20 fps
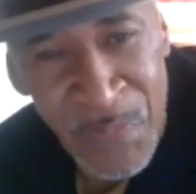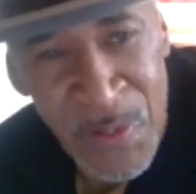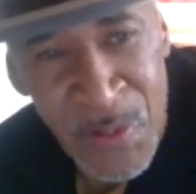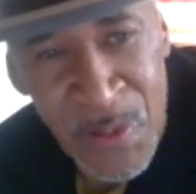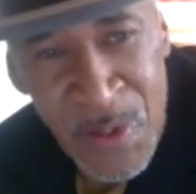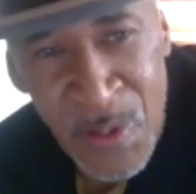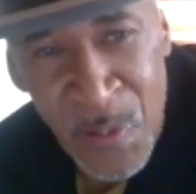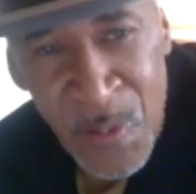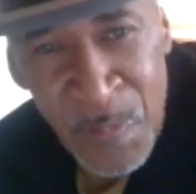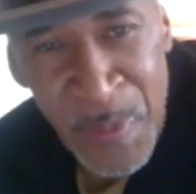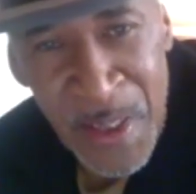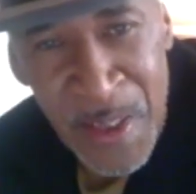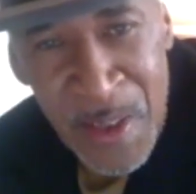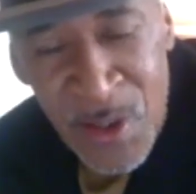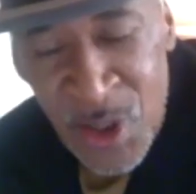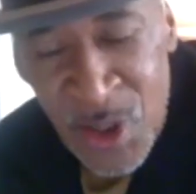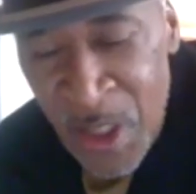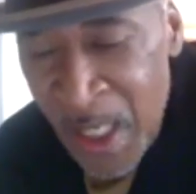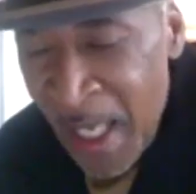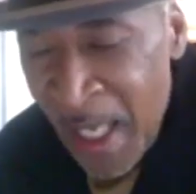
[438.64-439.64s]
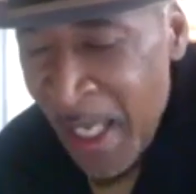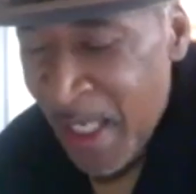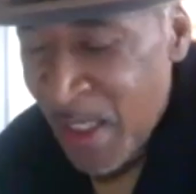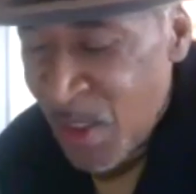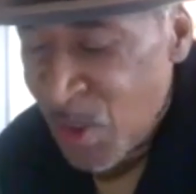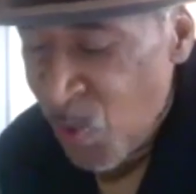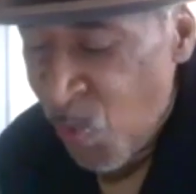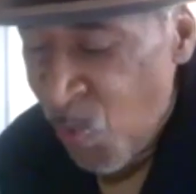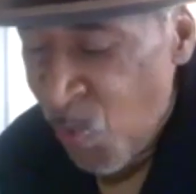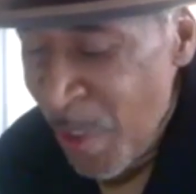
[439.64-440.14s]
you so much.
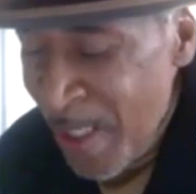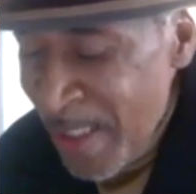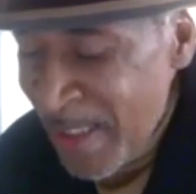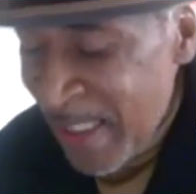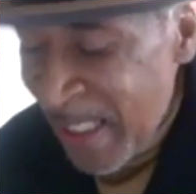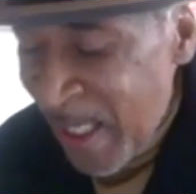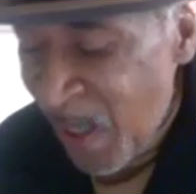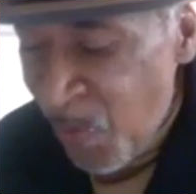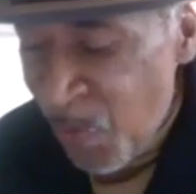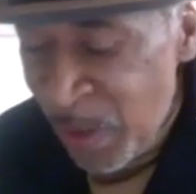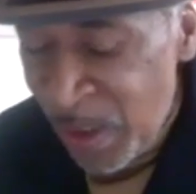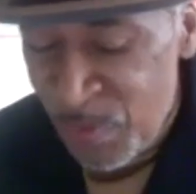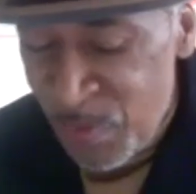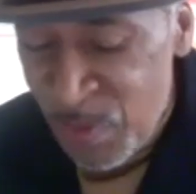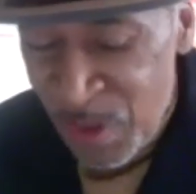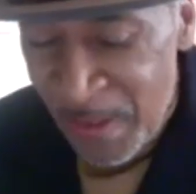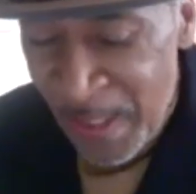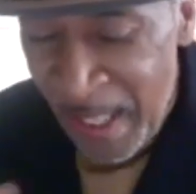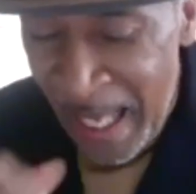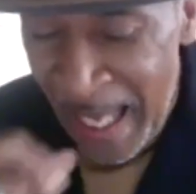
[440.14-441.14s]
So one day I went up to the